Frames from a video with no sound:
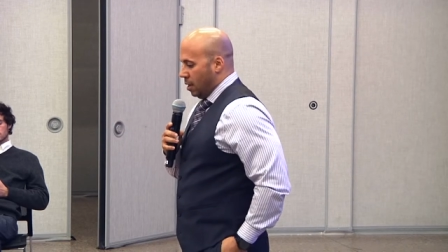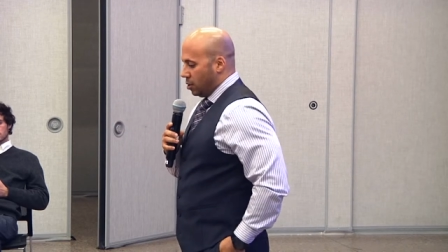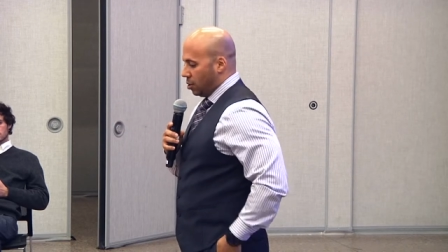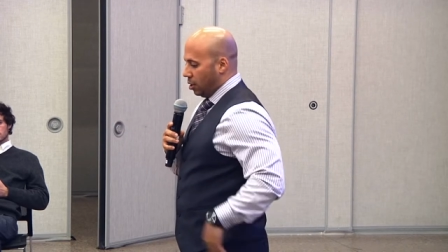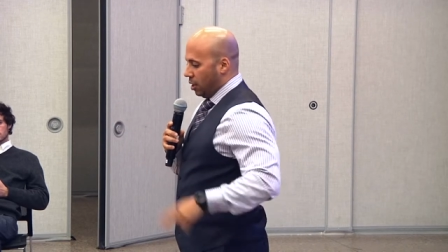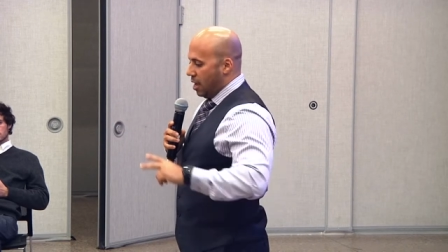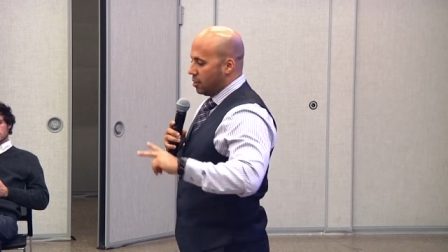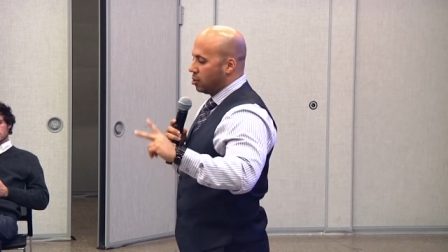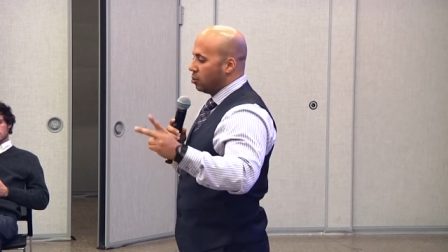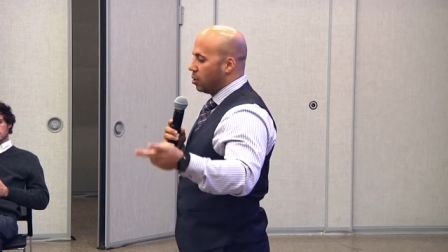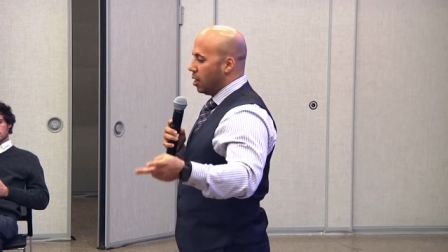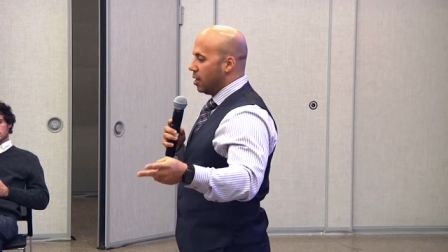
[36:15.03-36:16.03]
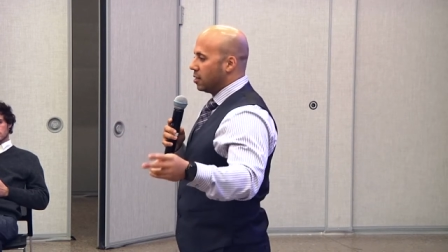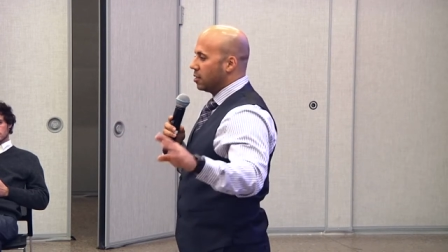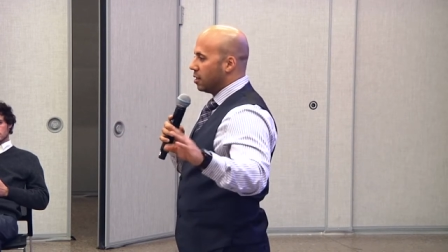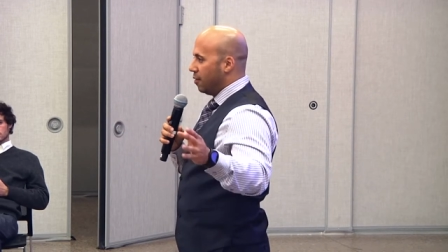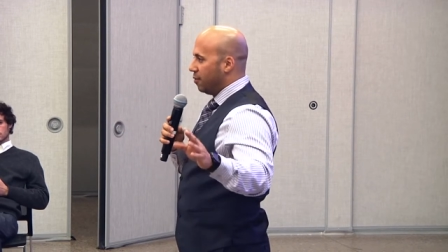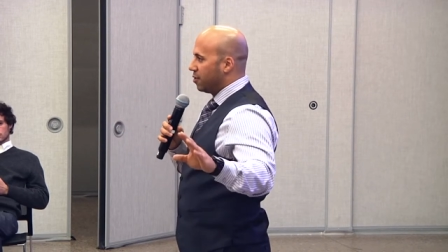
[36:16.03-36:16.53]
So the last two
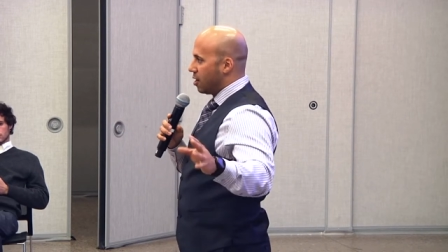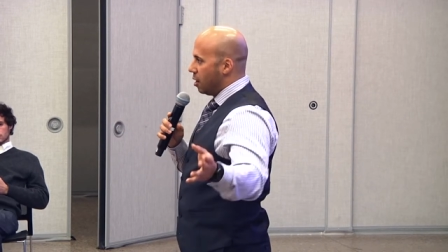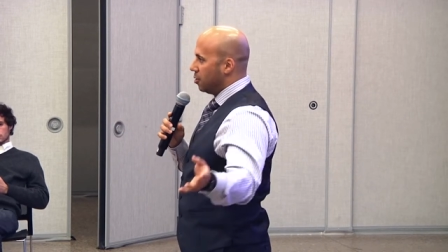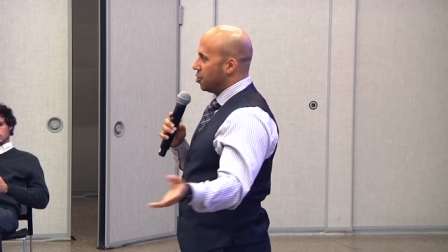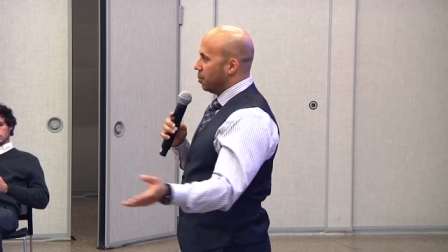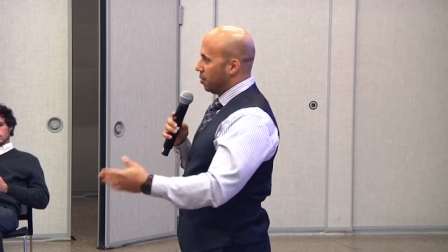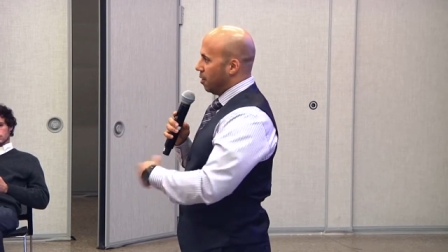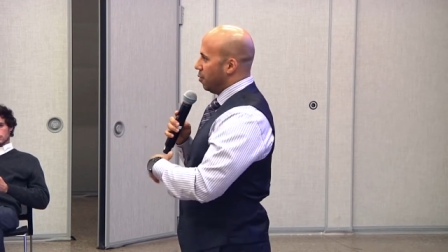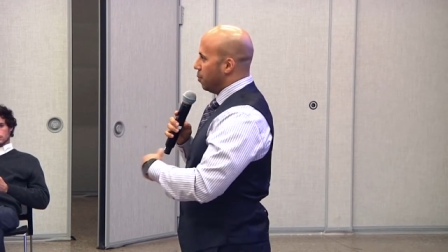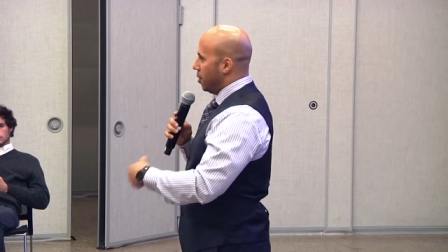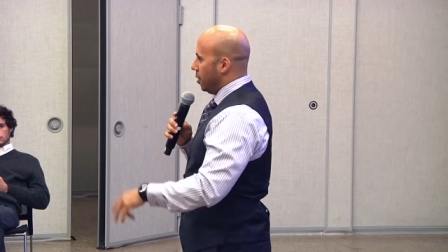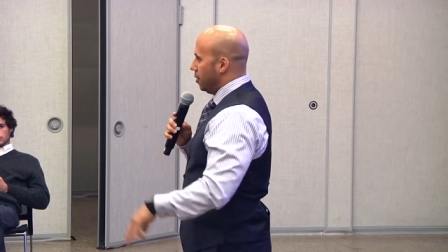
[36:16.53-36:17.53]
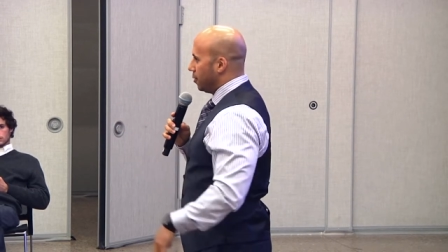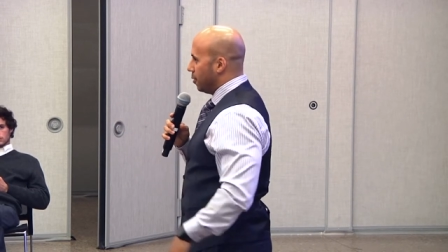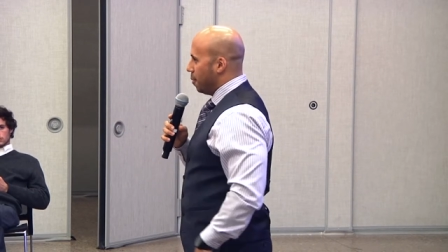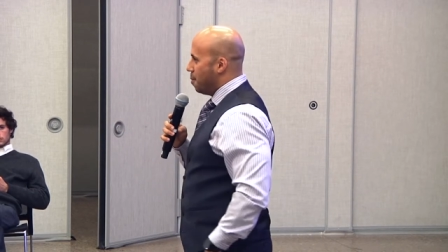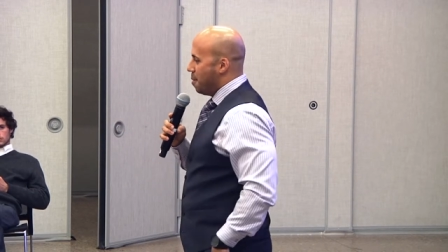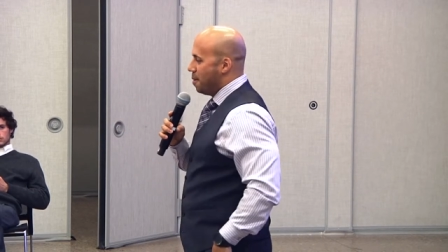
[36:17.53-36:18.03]
classes, I've scholarshiped everybody.
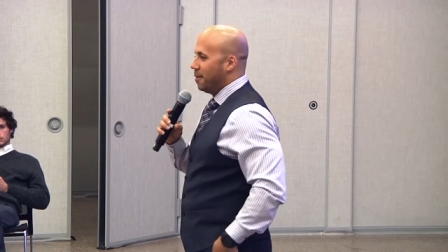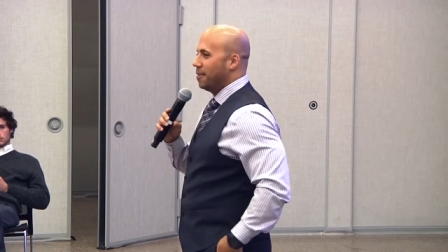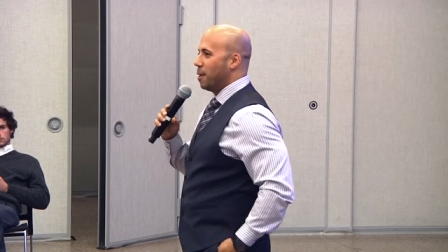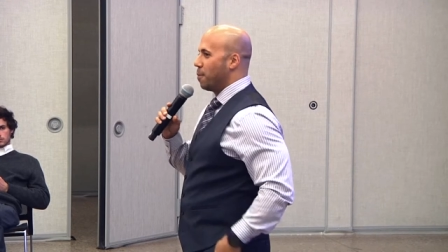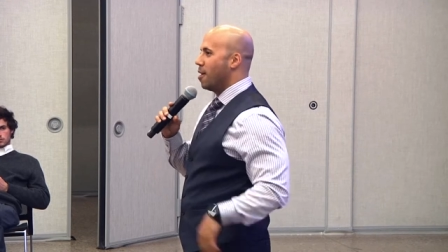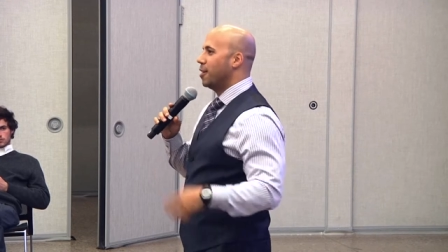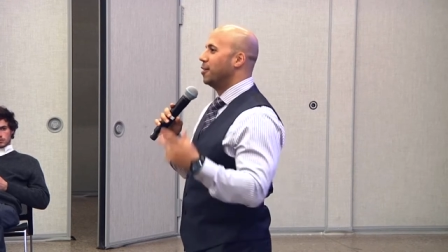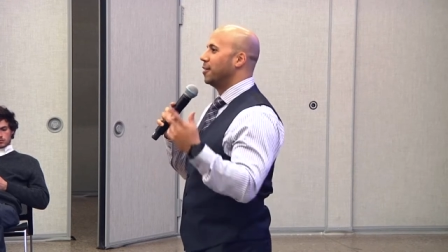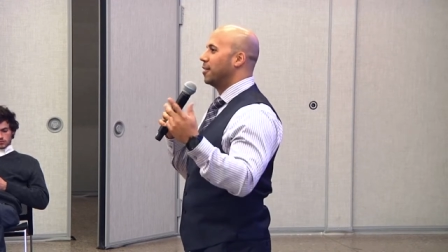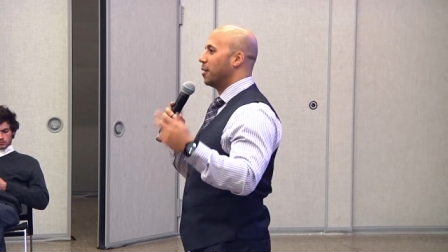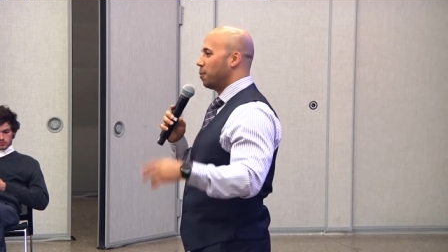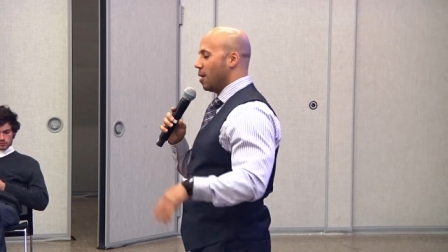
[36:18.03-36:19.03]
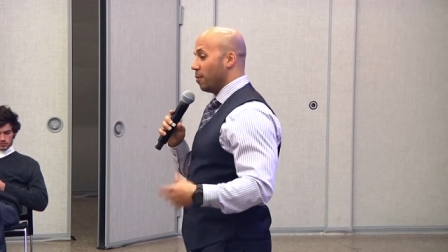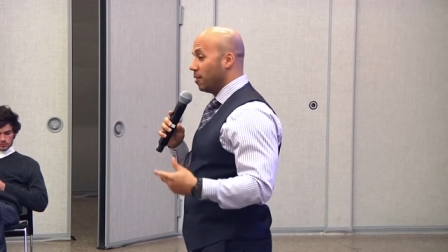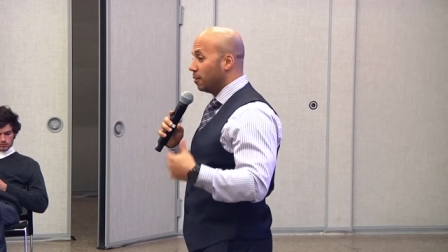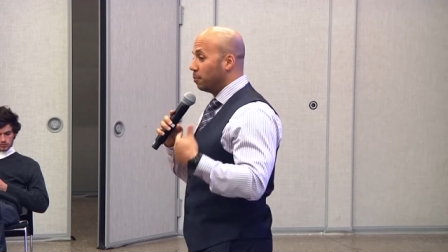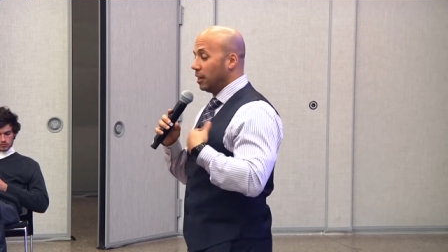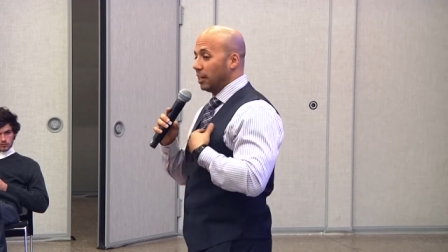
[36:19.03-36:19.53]
So they're probably gonna kick me. I'm
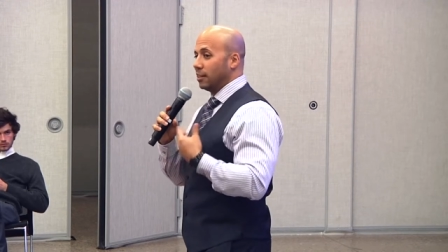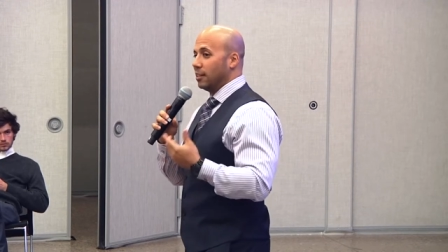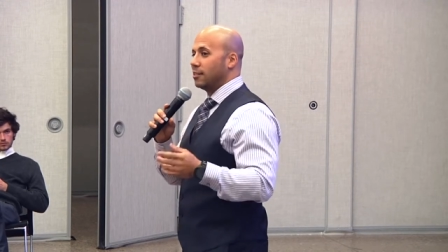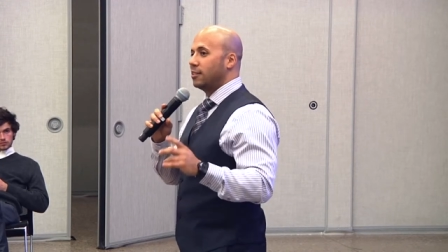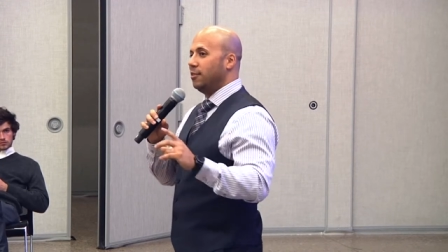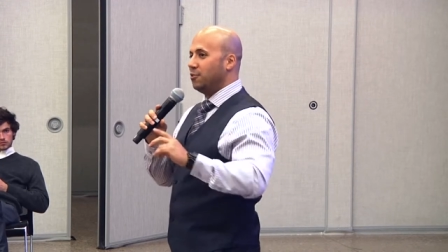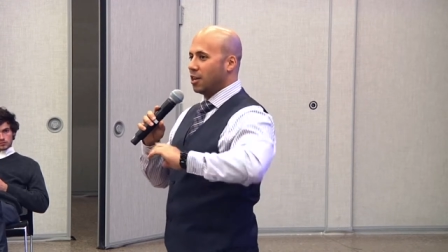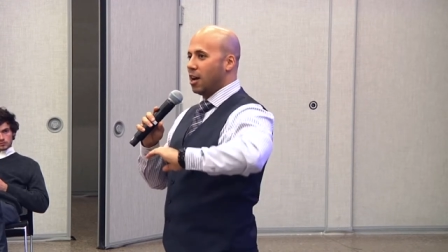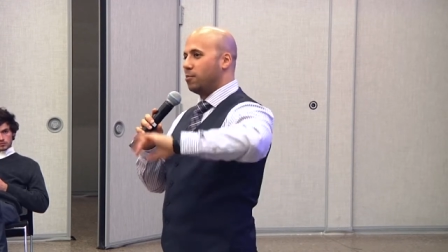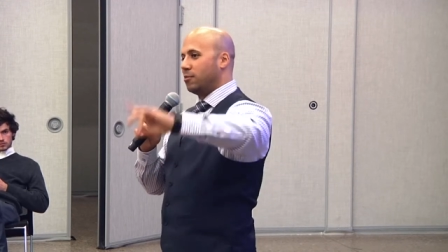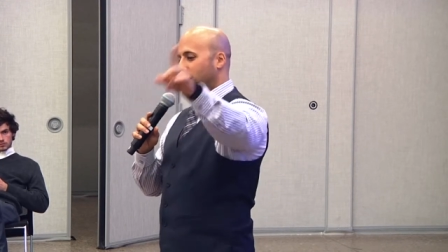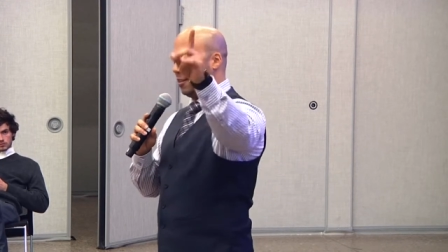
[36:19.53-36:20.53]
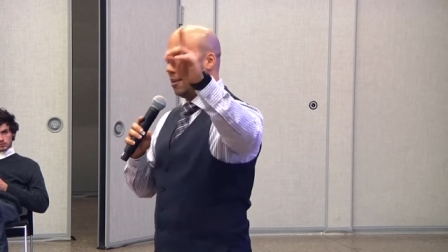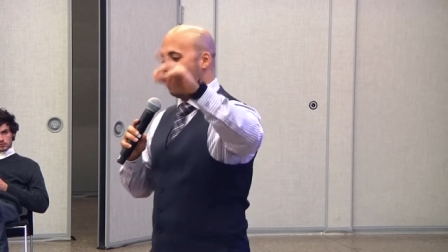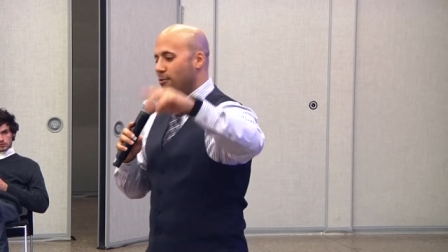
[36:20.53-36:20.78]
gonna be like the next Steve Jobs, like get